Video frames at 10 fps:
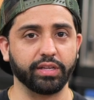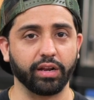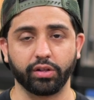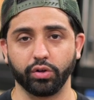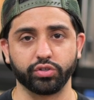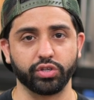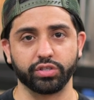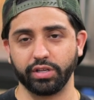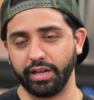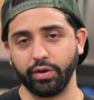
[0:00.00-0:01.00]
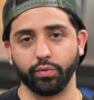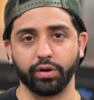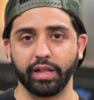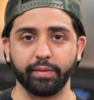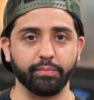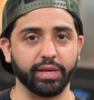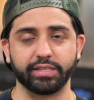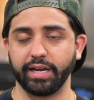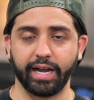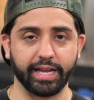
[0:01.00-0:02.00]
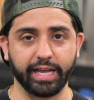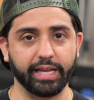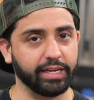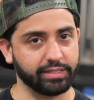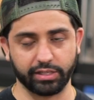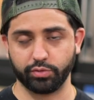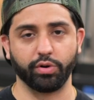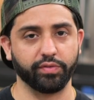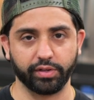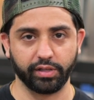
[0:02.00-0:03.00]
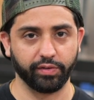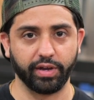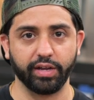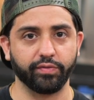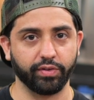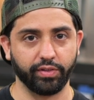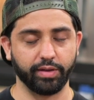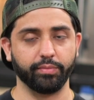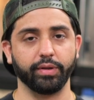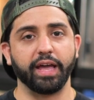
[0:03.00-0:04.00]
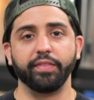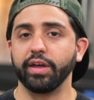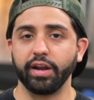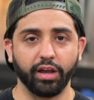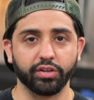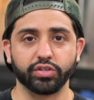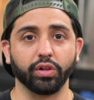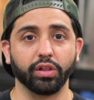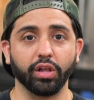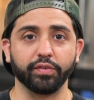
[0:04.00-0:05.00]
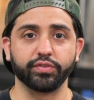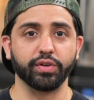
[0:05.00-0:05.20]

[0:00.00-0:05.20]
that enclosure is anywhere like mid to high 80s. That's perfectly fine for them. And then I also love